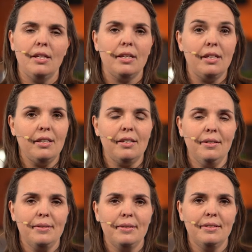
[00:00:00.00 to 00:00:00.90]
E
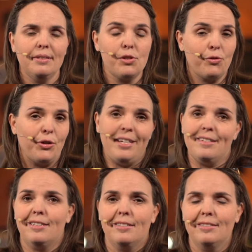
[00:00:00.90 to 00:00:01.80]
is for
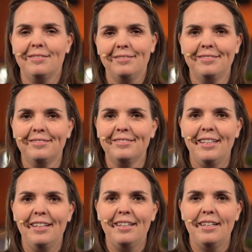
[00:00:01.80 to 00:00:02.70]
eat.
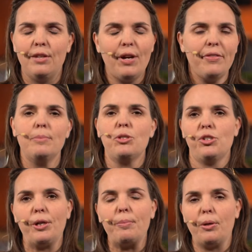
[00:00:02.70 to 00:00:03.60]
Invite them to
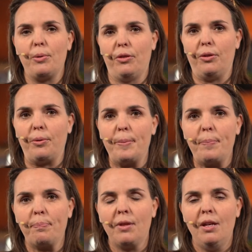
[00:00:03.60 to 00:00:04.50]
share a meal with you.
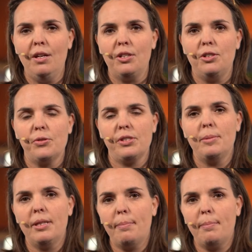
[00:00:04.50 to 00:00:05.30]
You know, some of the